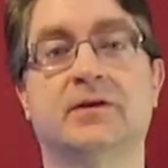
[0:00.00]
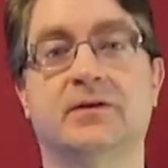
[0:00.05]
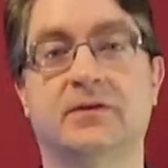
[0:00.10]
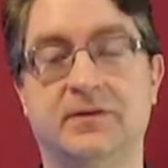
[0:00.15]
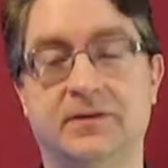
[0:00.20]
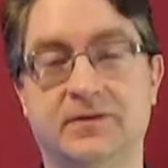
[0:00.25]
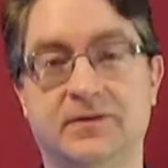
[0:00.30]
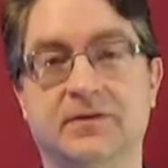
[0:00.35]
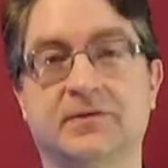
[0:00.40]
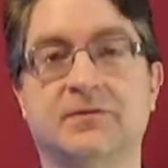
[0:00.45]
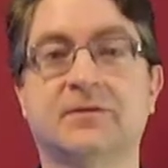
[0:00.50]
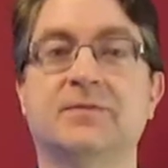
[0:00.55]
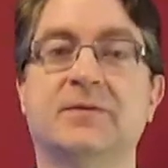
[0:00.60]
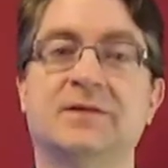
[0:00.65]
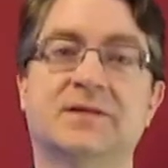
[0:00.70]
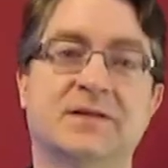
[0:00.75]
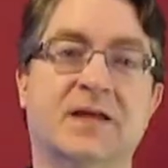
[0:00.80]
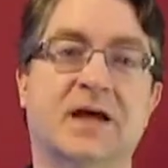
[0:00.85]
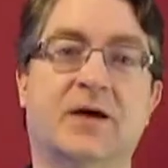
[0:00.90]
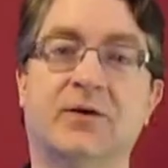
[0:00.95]
the system
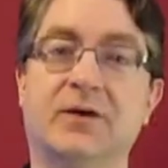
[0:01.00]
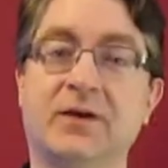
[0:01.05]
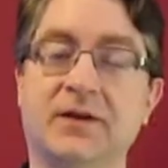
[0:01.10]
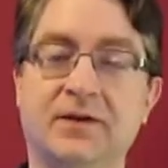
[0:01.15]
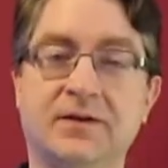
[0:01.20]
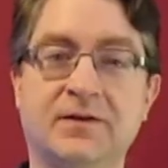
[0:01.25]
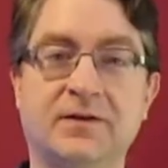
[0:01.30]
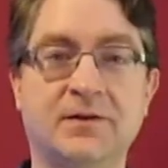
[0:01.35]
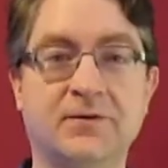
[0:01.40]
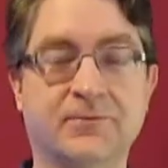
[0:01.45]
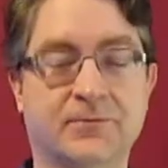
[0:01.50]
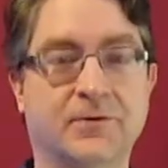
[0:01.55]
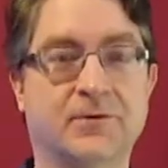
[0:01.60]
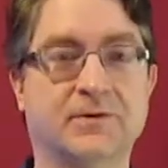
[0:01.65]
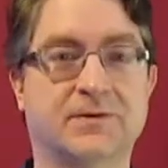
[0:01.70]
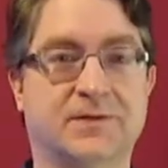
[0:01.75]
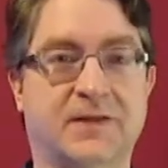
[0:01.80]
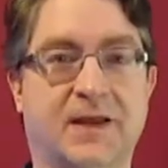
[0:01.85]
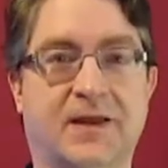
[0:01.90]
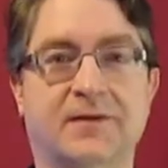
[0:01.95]
is now in a
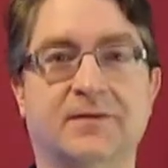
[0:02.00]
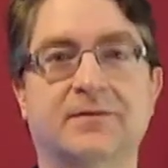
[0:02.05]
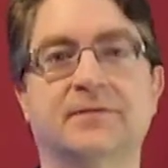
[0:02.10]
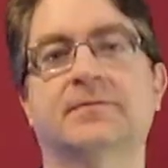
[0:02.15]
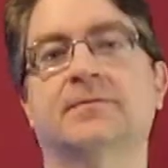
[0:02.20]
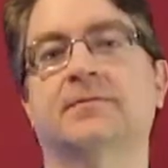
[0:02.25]
different state.